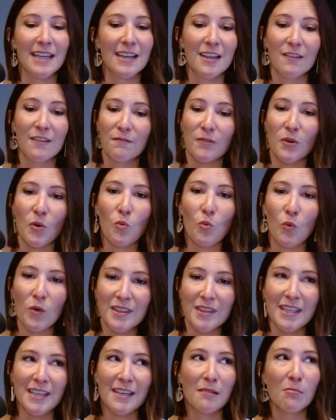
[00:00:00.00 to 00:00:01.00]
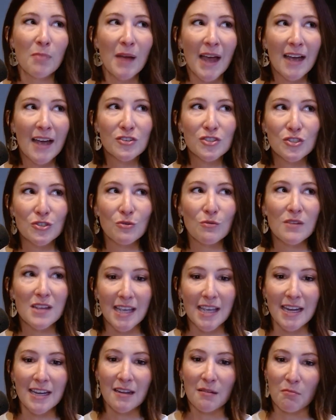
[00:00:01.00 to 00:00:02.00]
for what the impact you
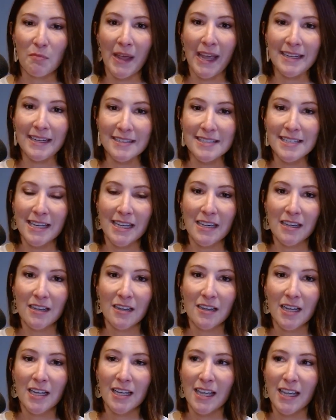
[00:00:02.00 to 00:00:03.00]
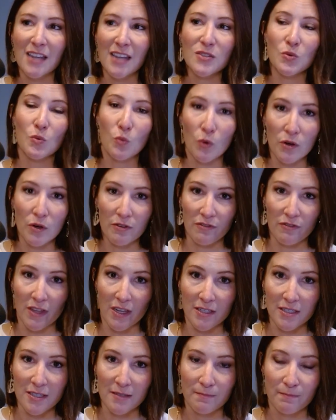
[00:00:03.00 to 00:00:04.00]
get in painting, it's worth
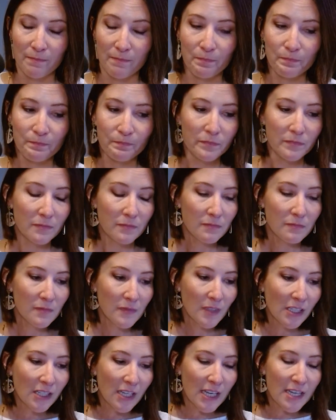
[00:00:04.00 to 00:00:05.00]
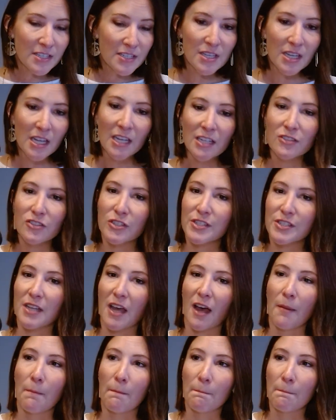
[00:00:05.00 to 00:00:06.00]
it. It's just
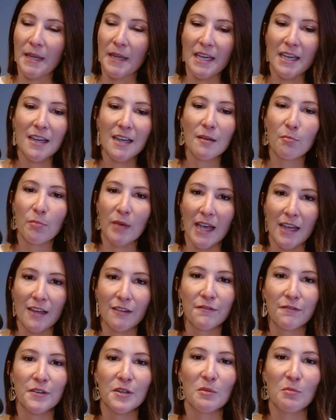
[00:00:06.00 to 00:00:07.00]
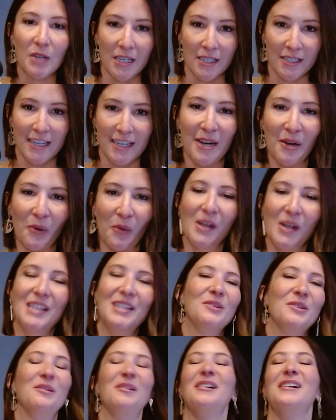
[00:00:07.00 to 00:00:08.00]
a big bang for your buck when
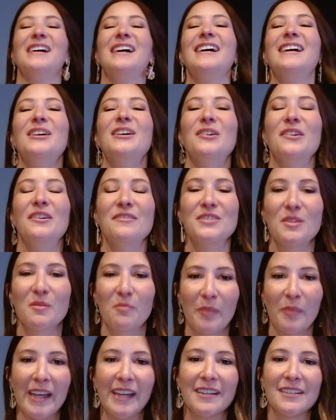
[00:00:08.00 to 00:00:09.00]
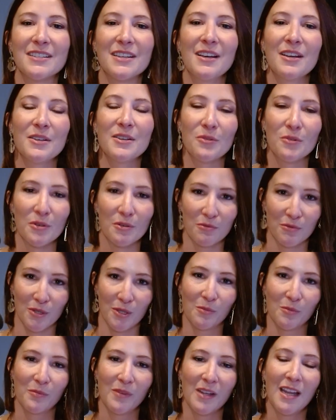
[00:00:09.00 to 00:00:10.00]
you're to paint your
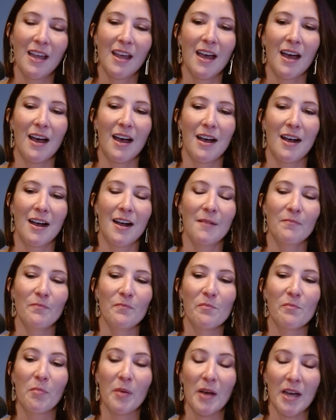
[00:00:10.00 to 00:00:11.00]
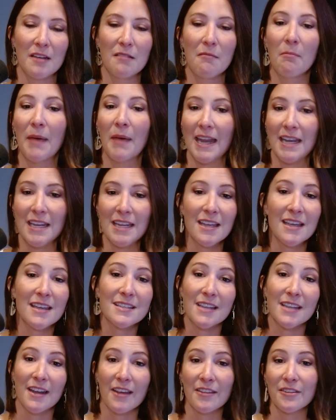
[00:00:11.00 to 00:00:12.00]
room. But bedding
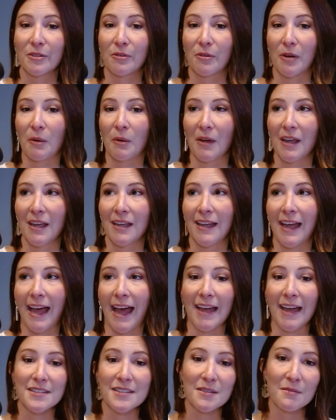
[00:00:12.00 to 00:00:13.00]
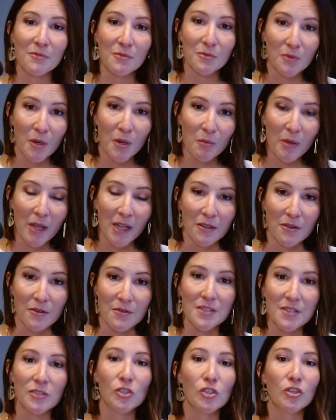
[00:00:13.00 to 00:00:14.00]
is another great way. Add some throw
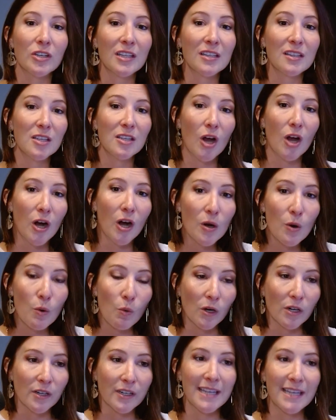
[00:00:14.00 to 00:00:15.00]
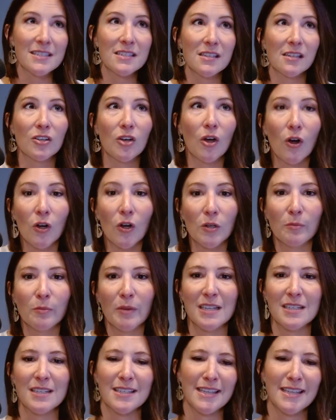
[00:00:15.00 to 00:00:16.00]
pillows. Look at the artwork. Is it
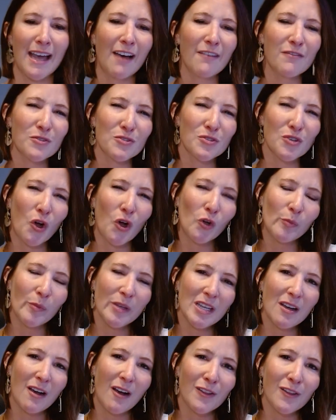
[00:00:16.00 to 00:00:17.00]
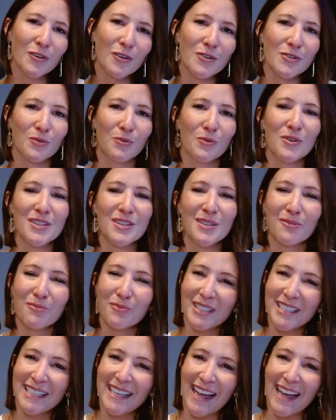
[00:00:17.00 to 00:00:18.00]
calming? Does it have those calming colors, or is it
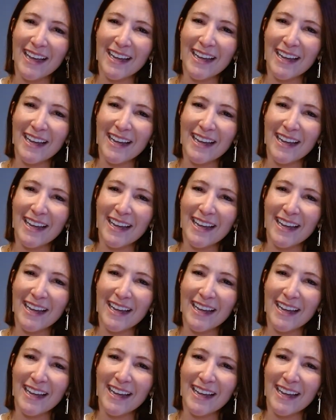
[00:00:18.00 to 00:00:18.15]
really high